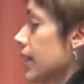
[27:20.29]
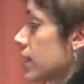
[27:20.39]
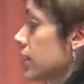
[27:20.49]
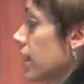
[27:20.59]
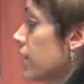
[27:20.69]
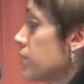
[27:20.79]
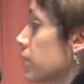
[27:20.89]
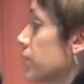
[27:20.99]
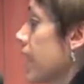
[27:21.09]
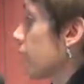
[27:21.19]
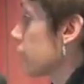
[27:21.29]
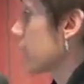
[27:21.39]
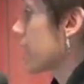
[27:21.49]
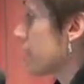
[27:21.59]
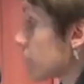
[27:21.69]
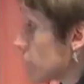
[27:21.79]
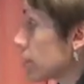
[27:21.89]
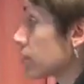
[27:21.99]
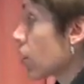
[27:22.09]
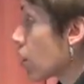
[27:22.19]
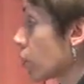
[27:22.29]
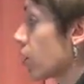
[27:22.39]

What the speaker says: And a lot of people actually say that cheetahs are